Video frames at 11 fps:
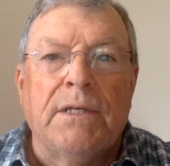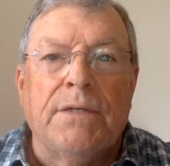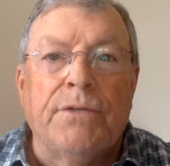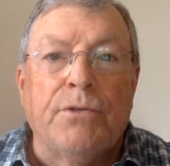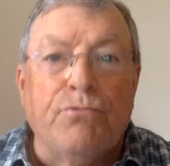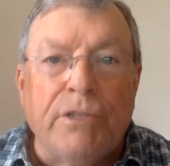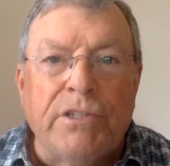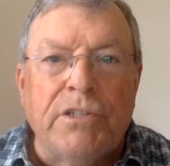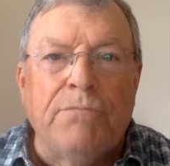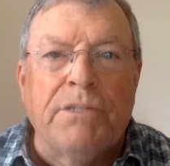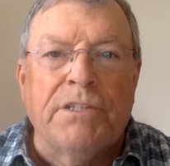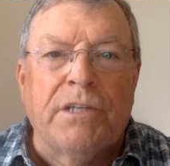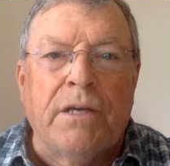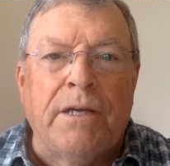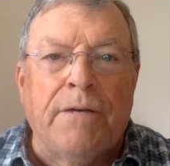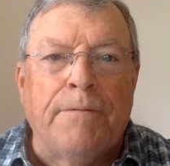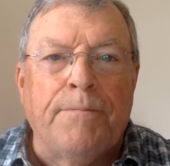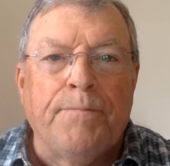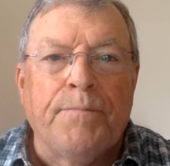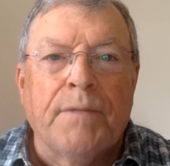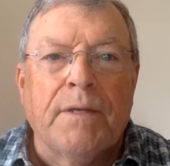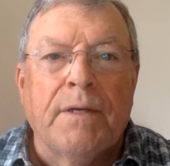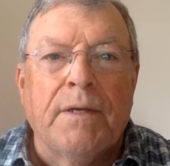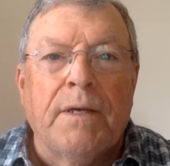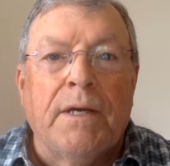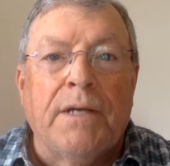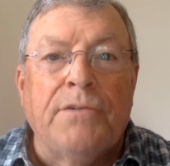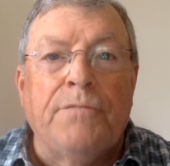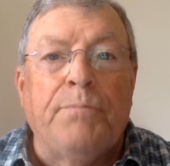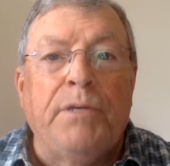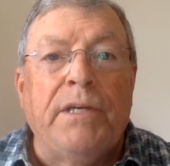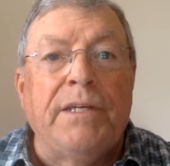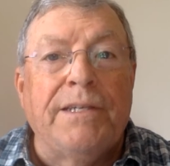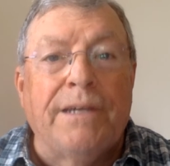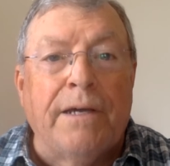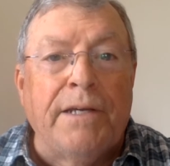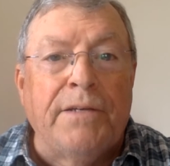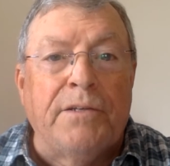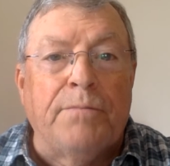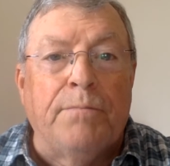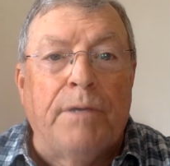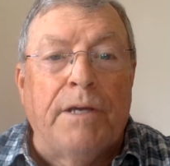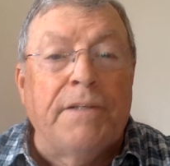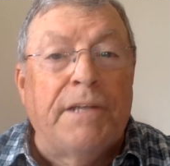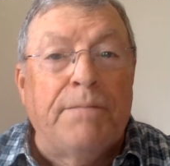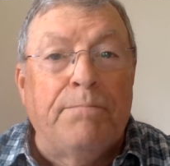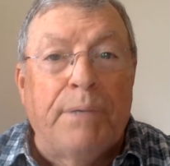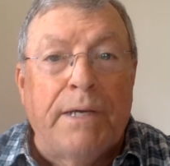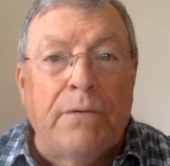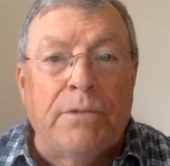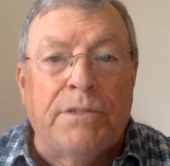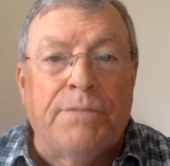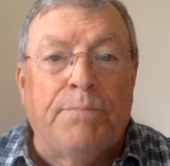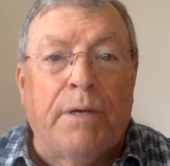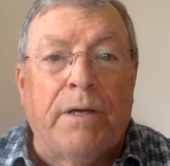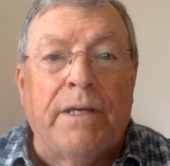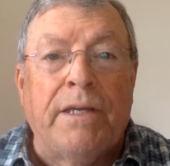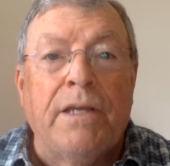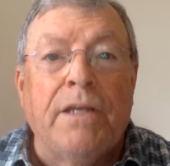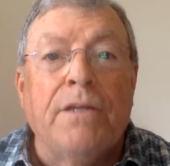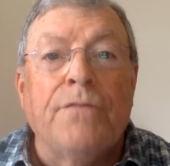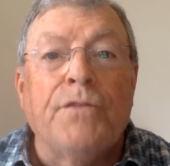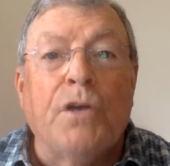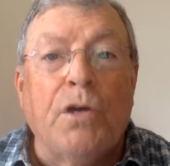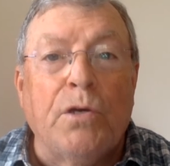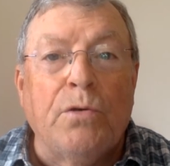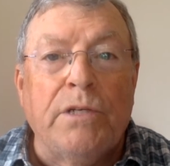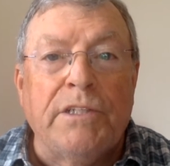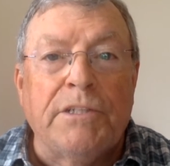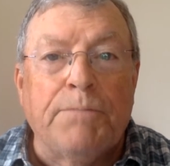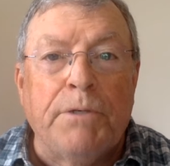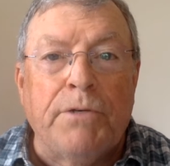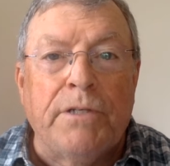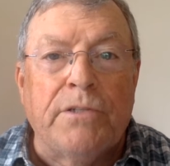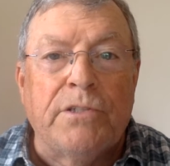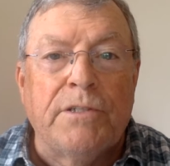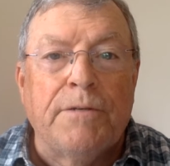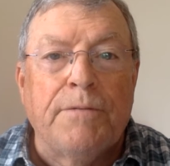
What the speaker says: the risen Messiah, and of being guided and empowered by the Holy Spirit.